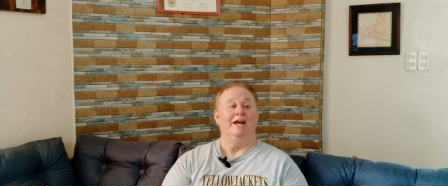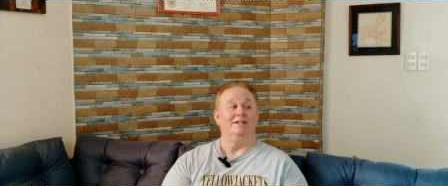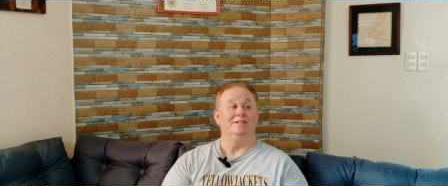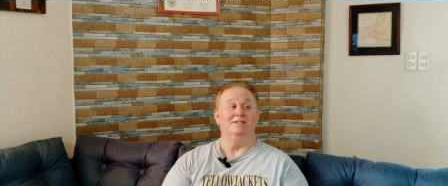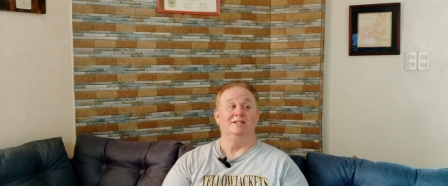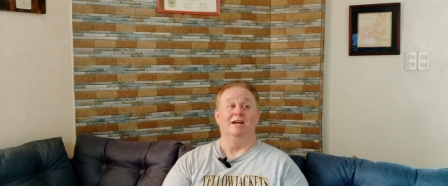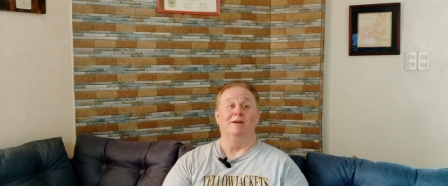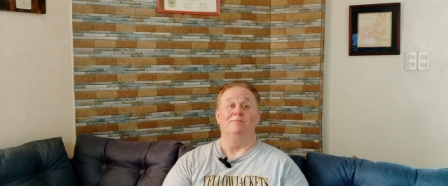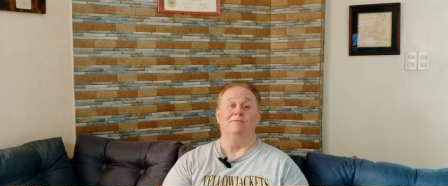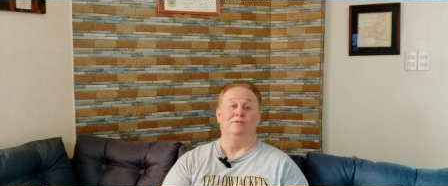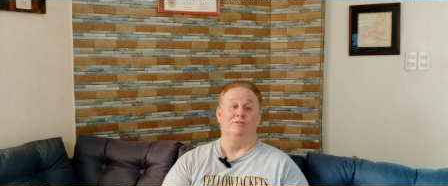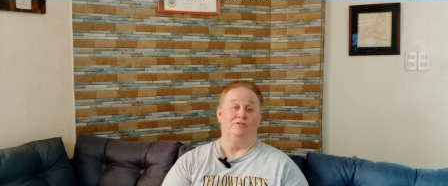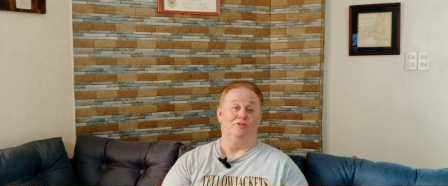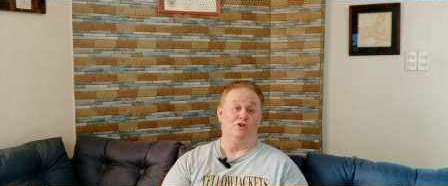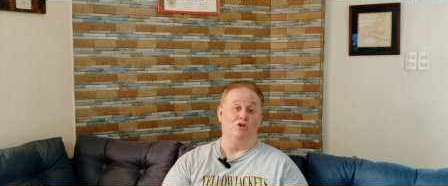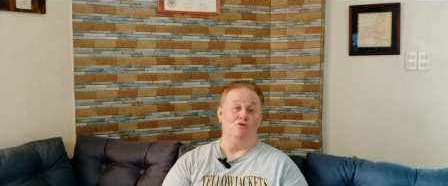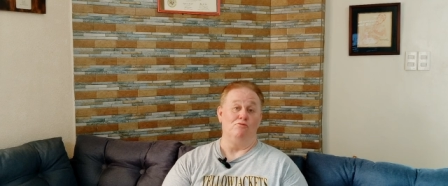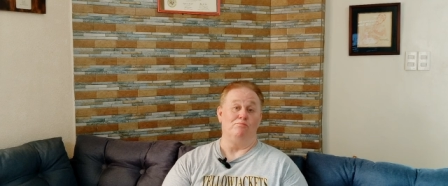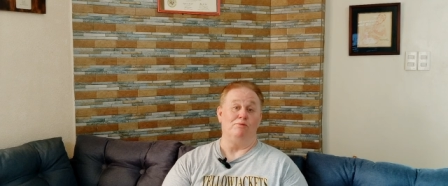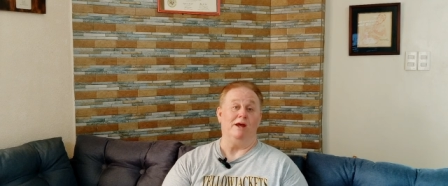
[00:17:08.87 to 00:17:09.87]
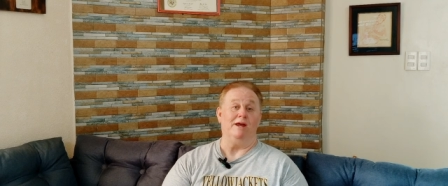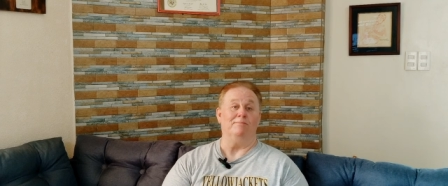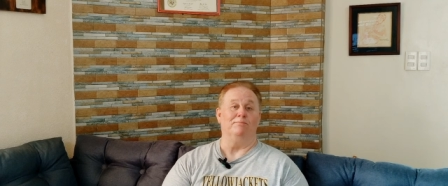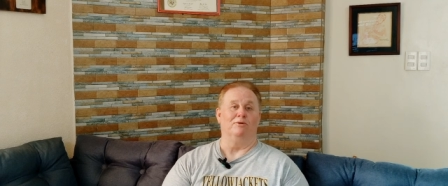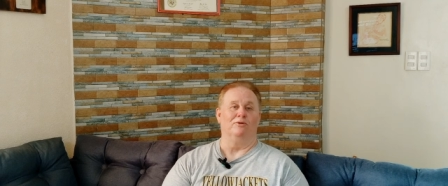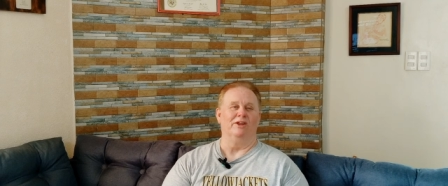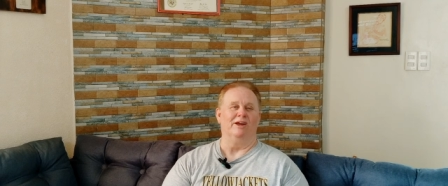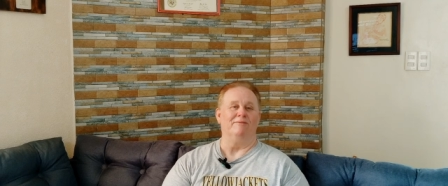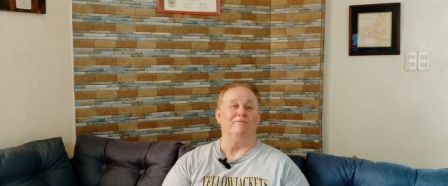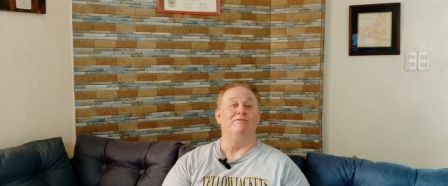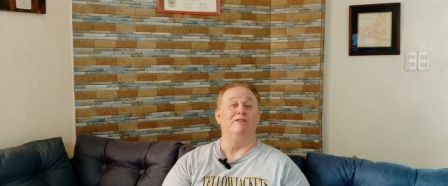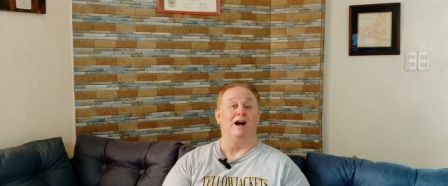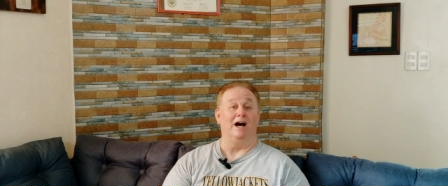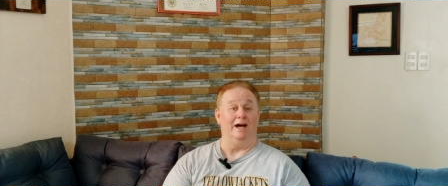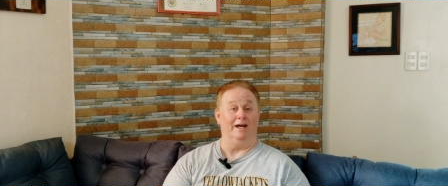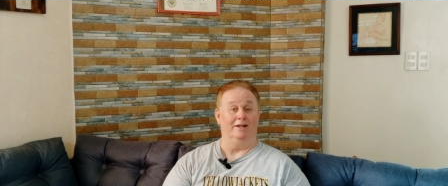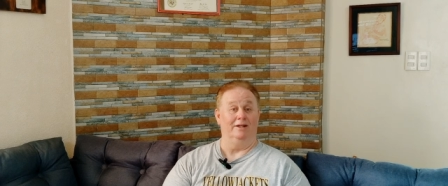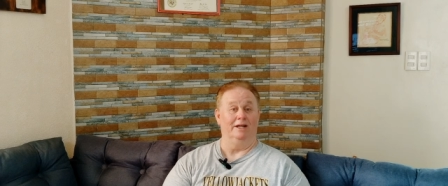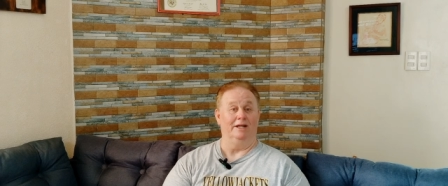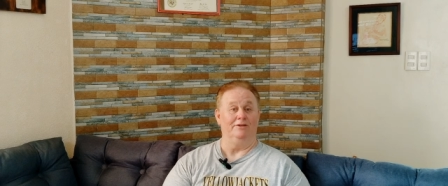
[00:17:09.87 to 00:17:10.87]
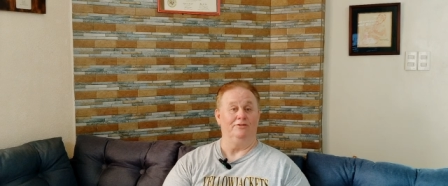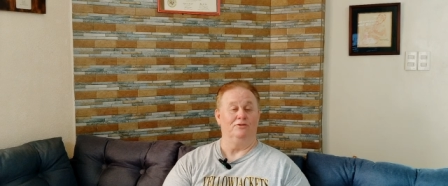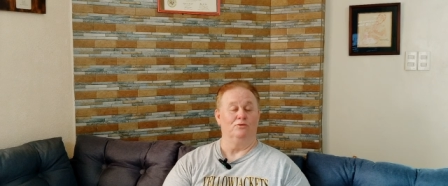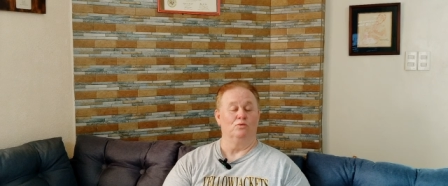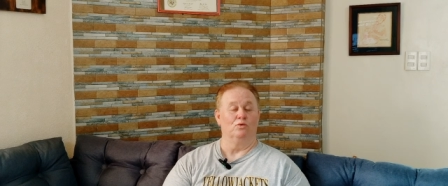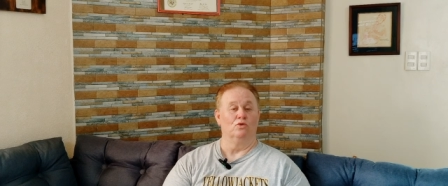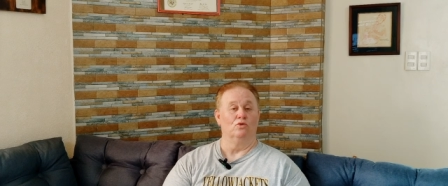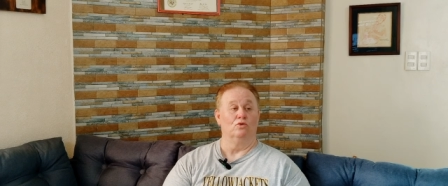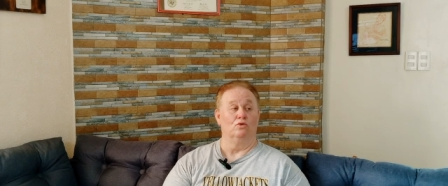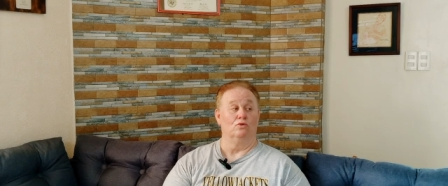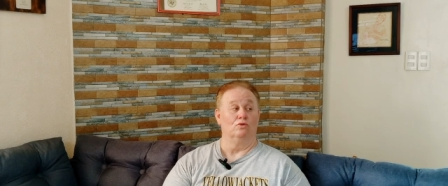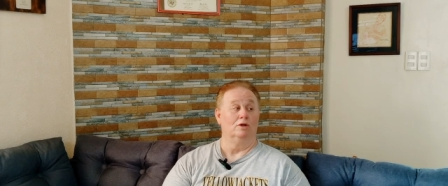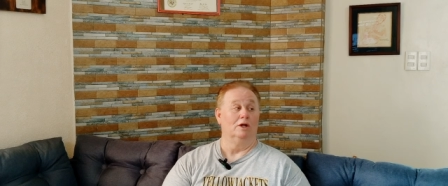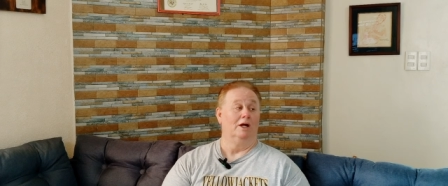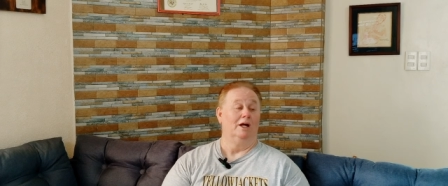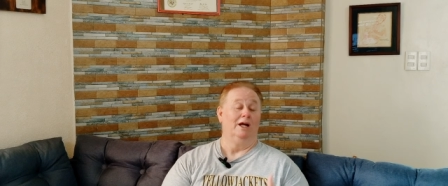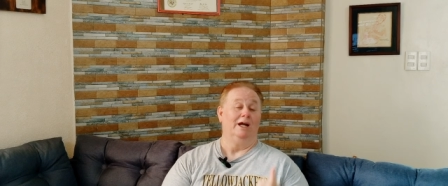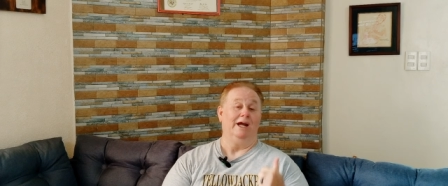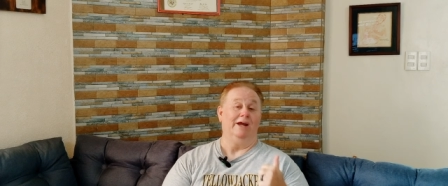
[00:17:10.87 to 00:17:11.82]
except two people that violate the rule,